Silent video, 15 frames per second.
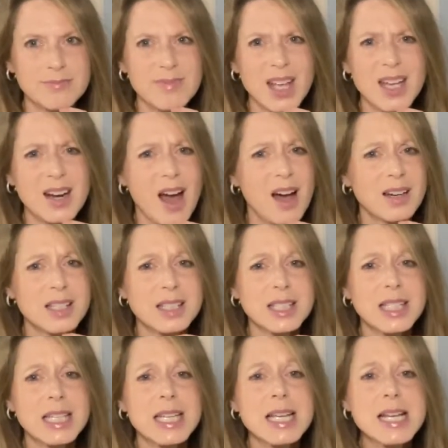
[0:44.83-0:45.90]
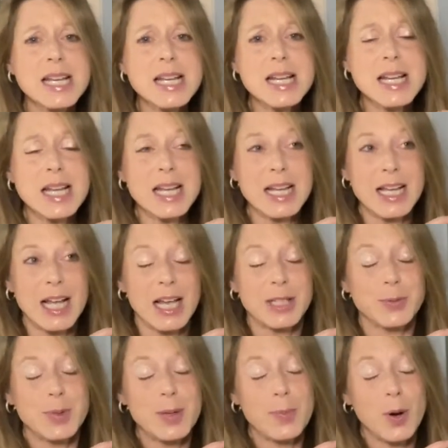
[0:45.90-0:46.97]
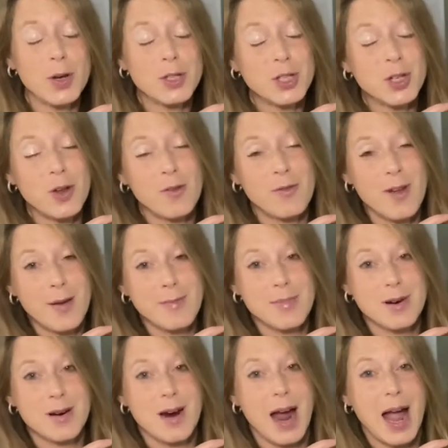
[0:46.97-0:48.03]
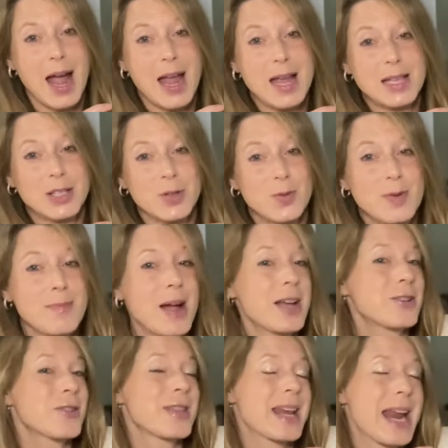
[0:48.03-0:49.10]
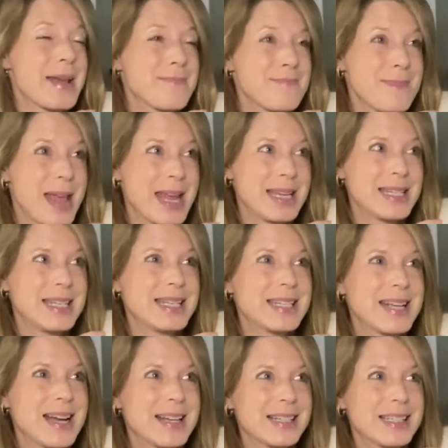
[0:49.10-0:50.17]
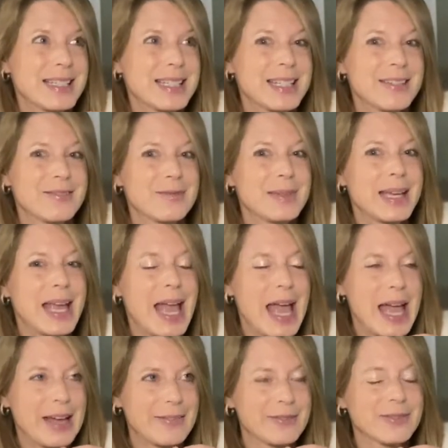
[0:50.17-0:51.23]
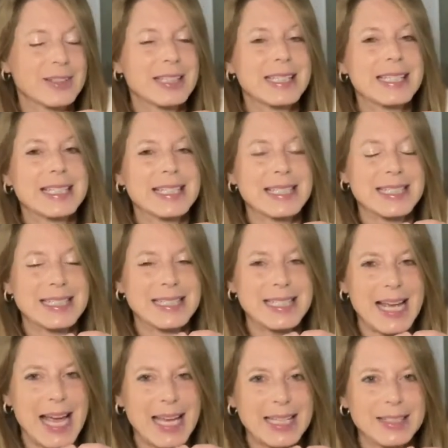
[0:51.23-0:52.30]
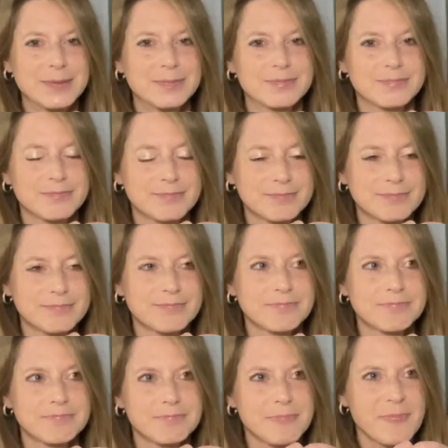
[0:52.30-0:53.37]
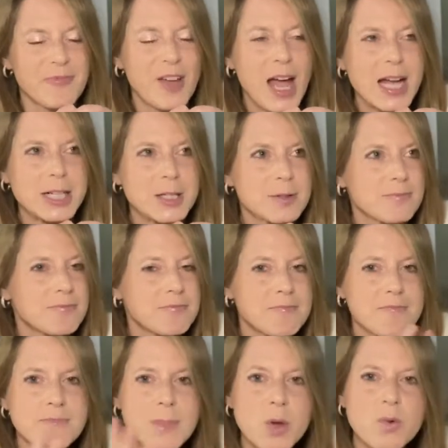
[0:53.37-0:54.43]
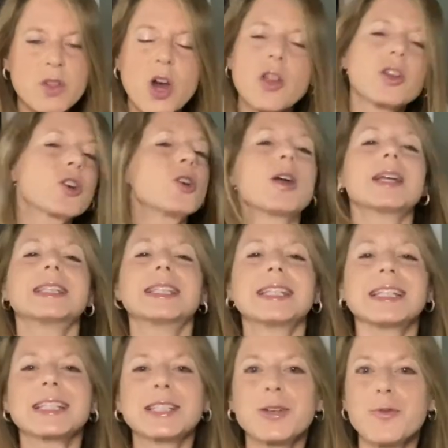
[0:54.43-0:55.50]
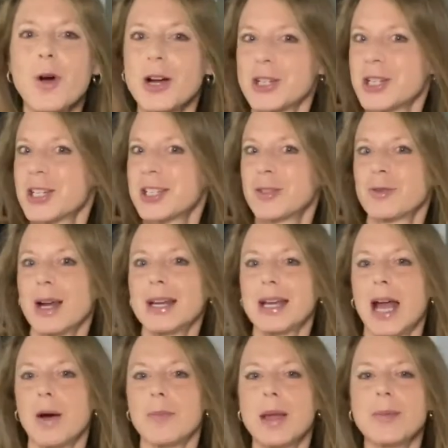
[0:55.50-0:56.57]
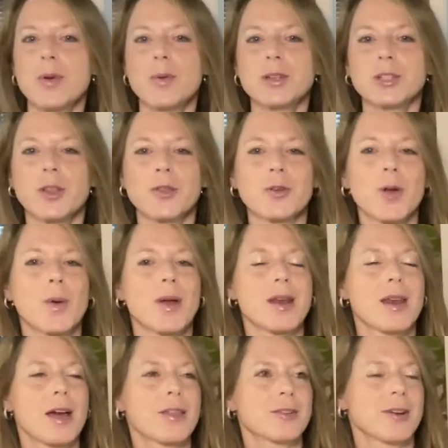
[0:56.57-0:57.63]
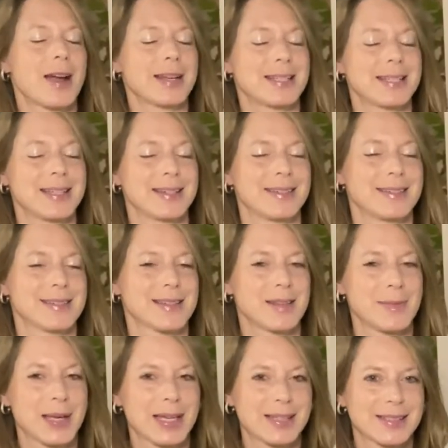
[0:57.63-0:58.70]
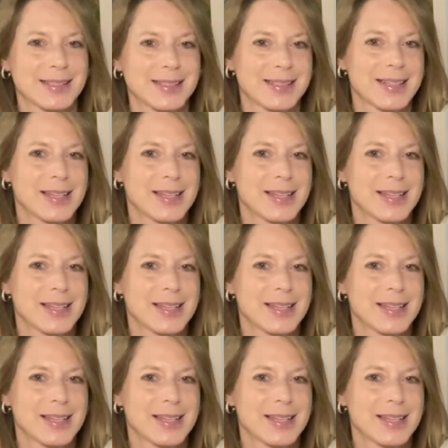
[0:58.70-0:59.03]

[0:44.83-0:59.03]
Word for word: And honestly, as we approach November, it's a reminder that I may need God to give me every day. In fact, with all the craziness in Washington right now, maybe we should throw another idea into the mix.